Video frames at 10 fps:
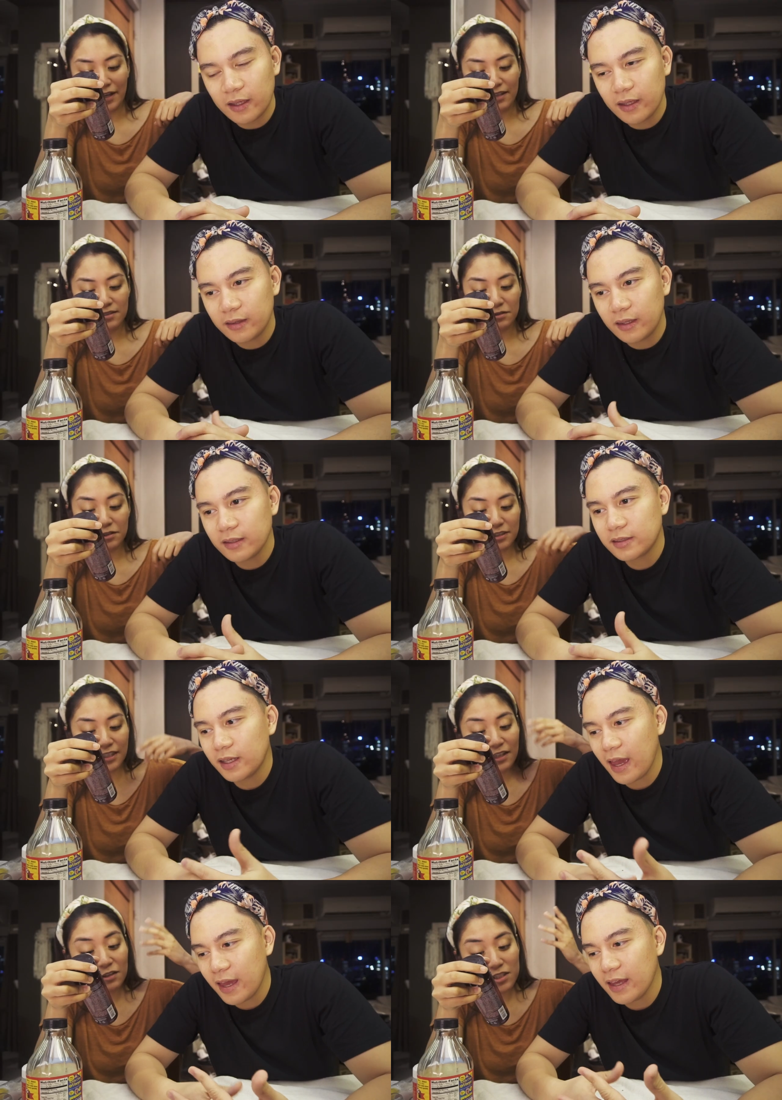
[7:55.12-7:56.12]
Speaker 1: Okay, so your
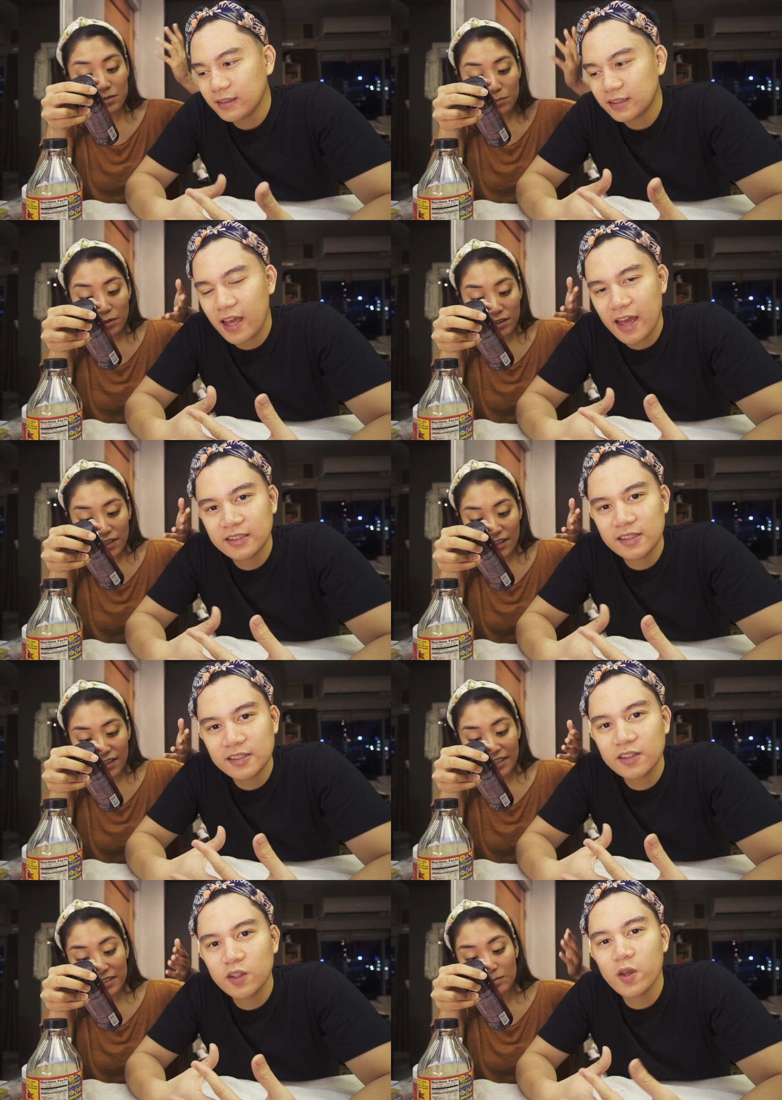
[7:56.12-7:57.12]
skin looks smoother,
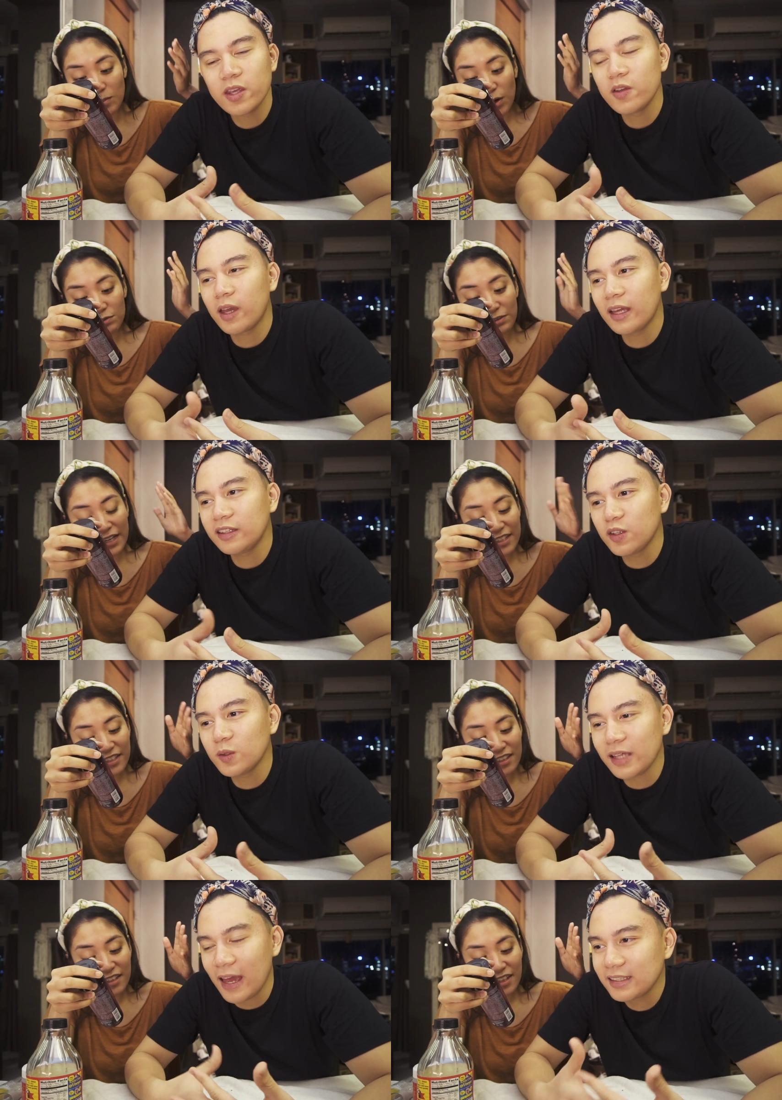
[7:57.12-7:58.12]
it's more radiant. No, you can't
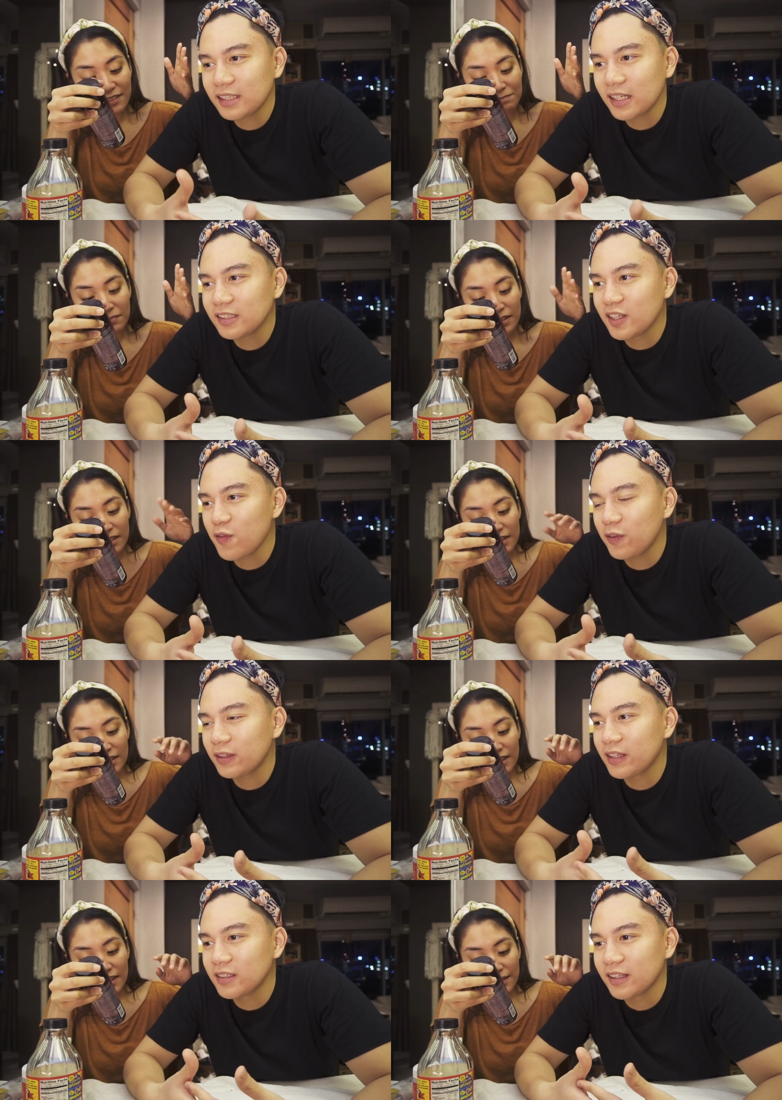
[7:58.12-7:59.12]
use essence if it
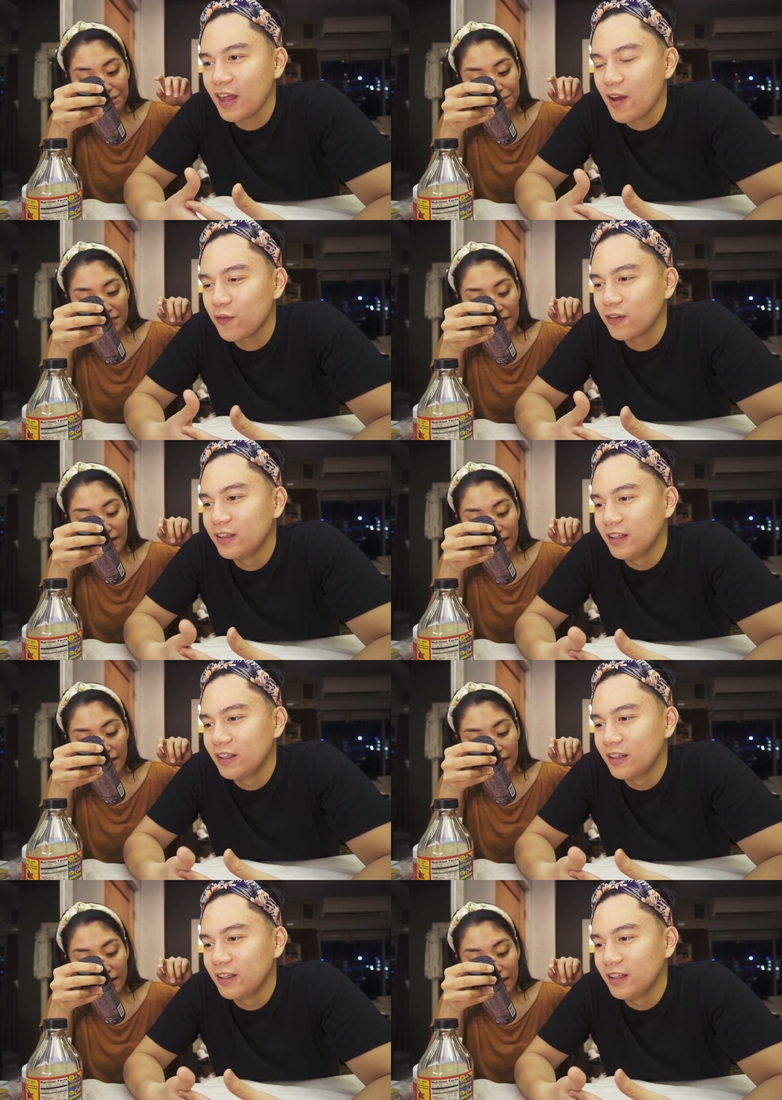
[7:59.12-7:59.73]
doesn't have...